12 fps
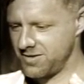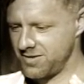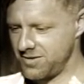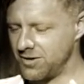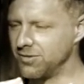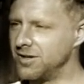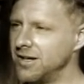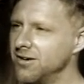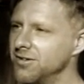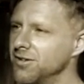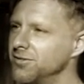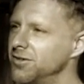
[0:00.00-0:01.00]
You don't take
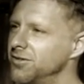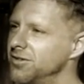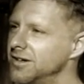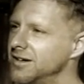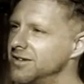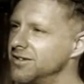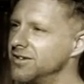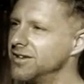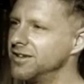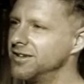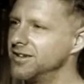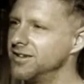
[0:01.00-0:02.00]
yourself too
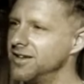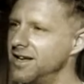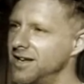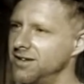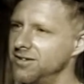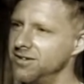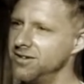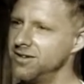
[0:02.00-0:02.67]
seriously, and